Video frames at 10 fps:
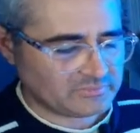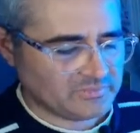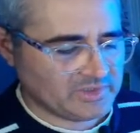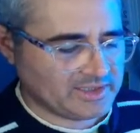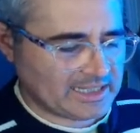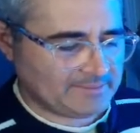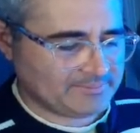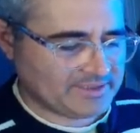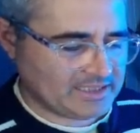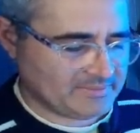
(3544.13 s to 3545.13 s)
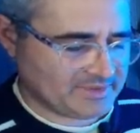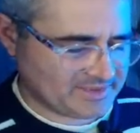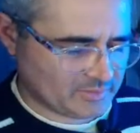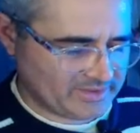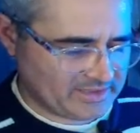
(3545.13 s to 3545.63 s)
The app name
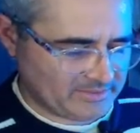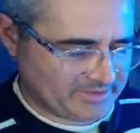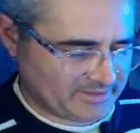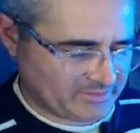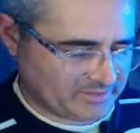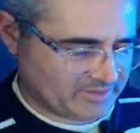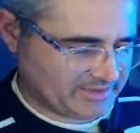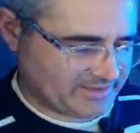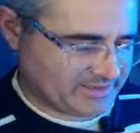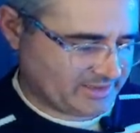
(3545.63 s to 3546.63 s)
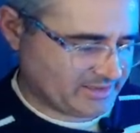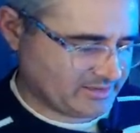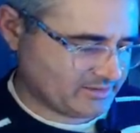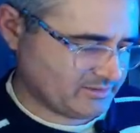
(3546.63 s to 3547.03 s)
is Wigglypaint, which you can see here.